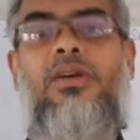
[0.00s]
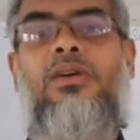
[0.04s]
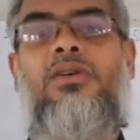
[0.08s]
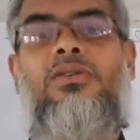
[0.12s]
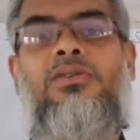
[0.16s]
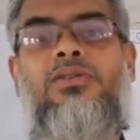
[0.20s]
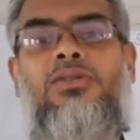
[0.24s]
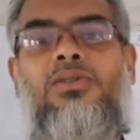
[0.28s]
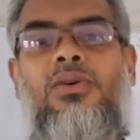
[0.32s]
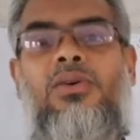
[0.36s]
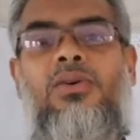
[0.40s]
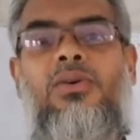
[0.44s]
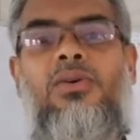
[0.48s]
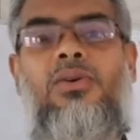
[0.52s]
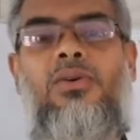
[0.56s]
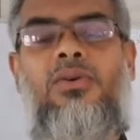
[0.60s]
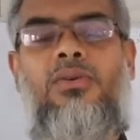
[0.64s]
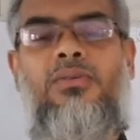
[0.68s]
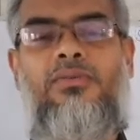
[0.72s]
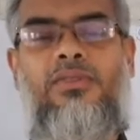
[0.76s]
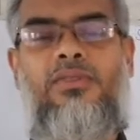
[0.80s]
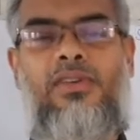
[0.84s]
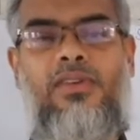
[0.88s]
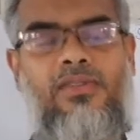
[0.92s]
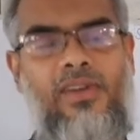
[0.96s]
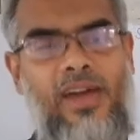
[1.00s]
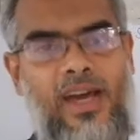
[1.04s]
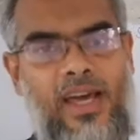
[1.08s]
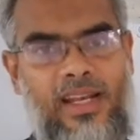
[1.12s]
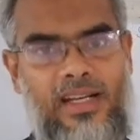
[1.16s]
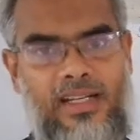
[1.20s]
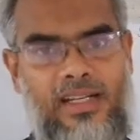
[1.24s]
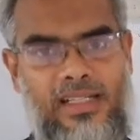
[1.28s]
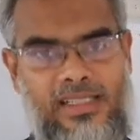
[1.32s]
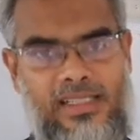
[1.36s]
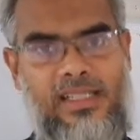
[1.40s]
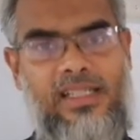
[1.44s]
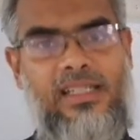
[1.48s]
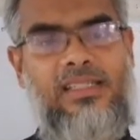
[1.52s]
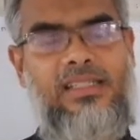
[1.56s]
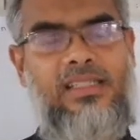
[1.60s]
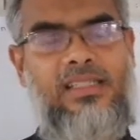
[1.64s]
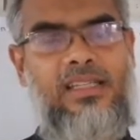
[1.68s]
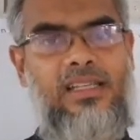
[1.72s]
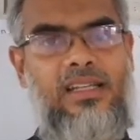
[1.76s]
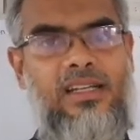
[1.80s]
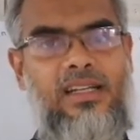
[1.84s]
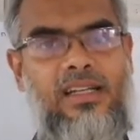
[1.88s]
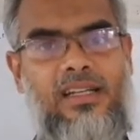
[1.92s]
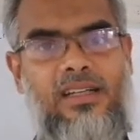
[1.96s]
So we were
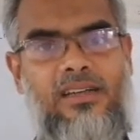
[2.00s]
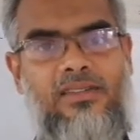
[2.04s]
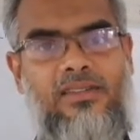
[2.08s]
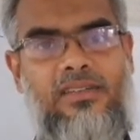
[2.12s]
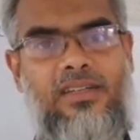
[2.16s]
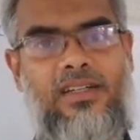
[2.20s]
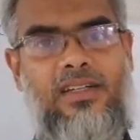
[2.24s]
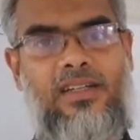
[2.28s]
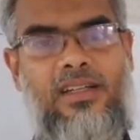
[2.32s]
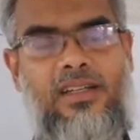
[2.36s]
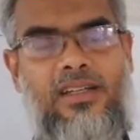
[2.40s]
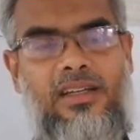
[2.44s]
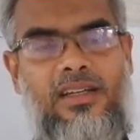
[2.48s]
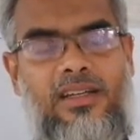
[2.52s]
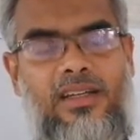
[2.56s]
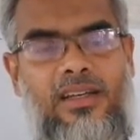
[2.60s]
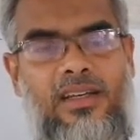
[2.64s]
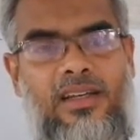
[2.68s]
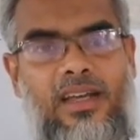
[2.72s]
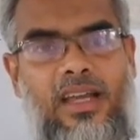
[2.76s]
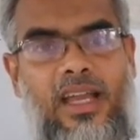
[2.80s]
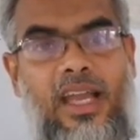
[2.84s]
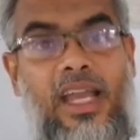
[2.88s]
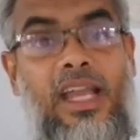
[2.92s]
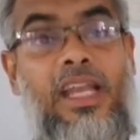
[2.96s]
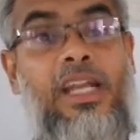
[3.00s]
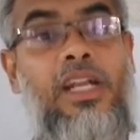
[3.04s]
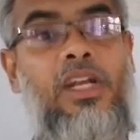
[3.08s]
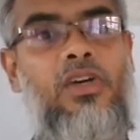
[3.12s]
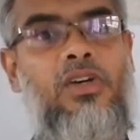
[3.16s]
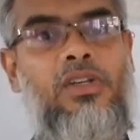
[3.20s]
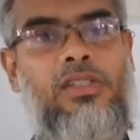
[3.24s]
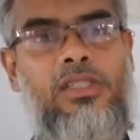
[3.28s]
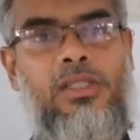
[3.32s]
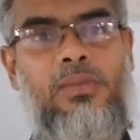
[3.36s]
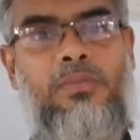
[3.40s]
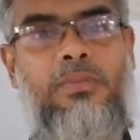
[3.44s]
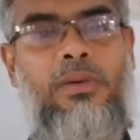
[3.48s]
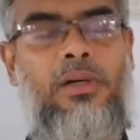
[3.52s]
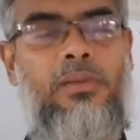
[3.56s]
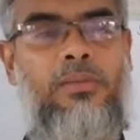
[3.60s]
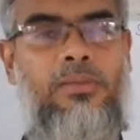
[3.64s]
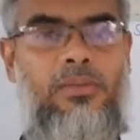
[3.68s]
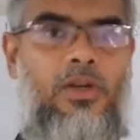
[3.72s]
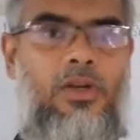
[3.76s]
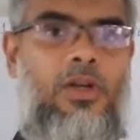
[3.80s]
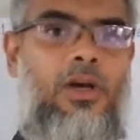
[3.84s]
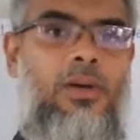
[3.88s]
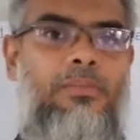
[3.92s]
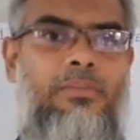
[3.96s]
discussing in our
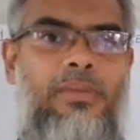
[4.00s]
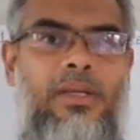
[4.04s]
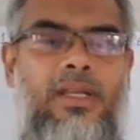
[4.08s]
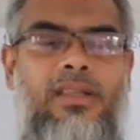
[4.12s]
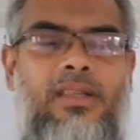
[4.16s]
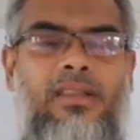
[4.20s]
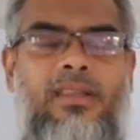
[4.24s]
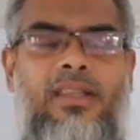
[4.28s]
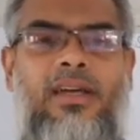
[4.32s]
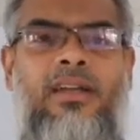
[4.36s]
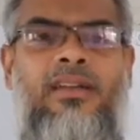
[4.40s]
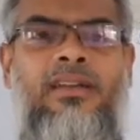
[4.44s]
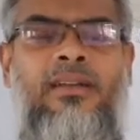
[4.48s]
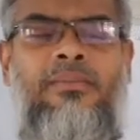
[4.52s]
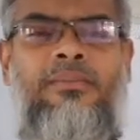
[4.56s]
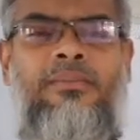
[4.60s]
endosperm topic that